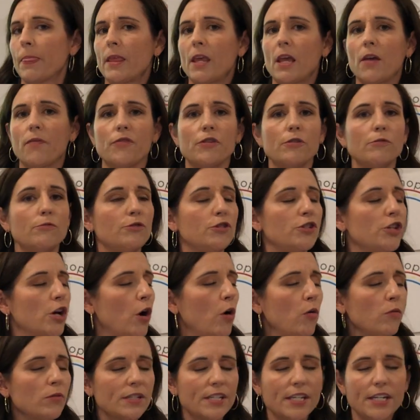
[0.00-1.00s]
If you
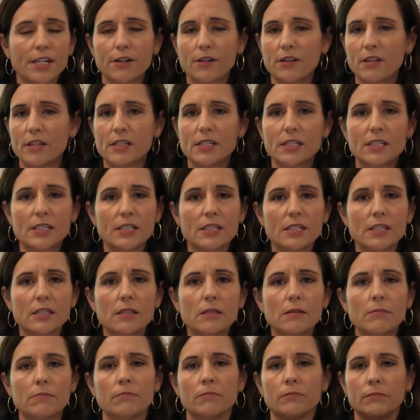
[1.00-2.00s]
don't hear the
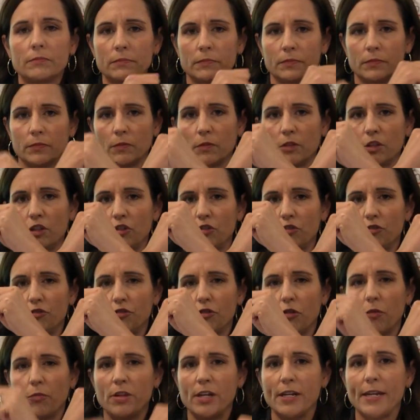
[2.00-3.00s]
Z,
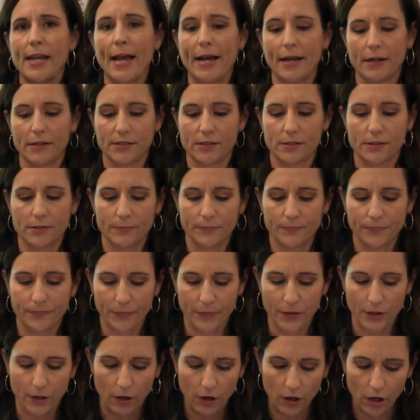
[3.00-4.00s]
show me an X.
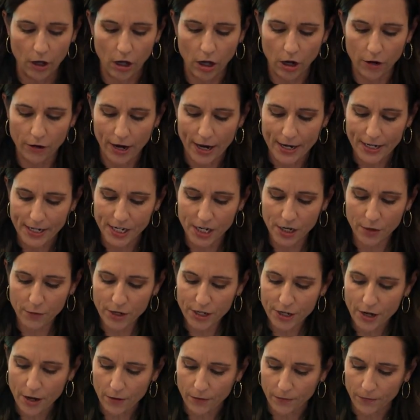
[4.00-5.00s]
All right, here we
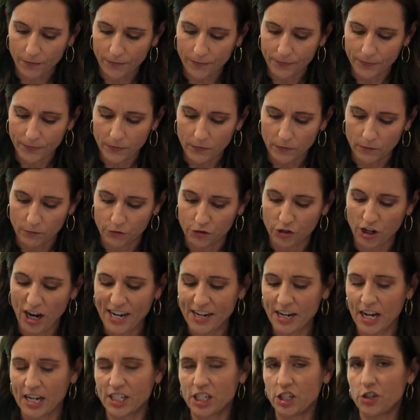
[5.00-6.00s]
go. Try
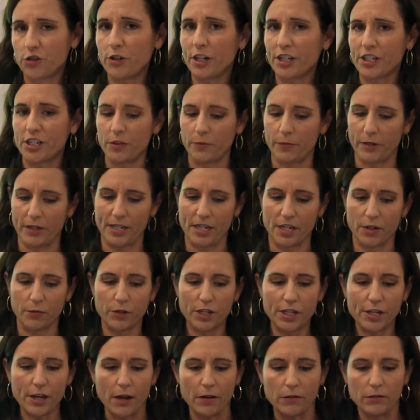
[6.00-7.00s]
not to trick you, but here
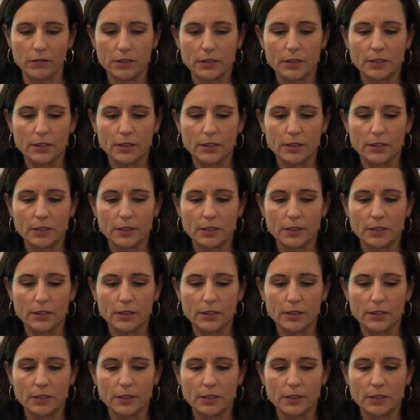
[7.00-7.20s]
we go.